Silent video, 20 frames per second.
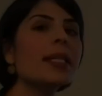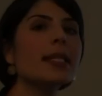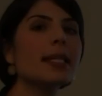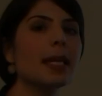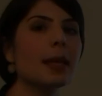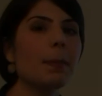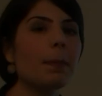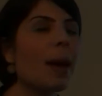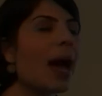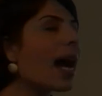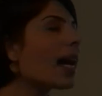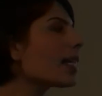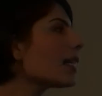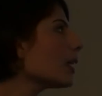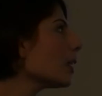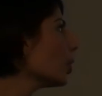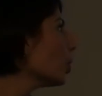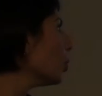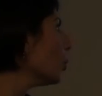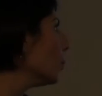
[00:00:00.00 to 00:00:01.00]
this
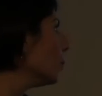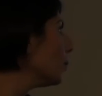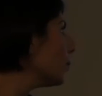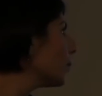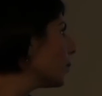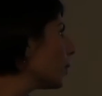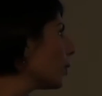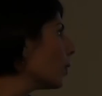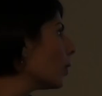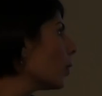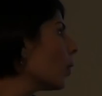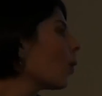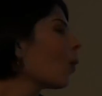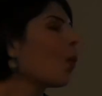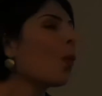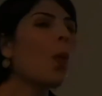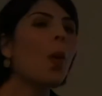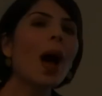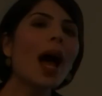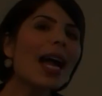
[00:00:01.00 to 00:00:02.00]
impacting you?
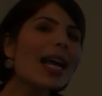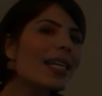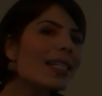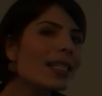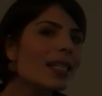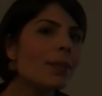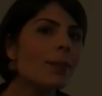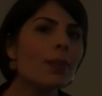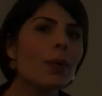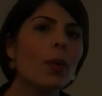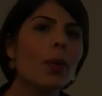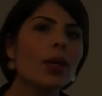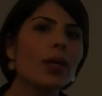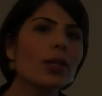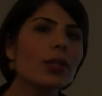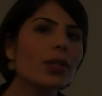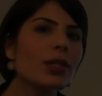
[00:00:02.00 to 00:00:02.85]
Why is it important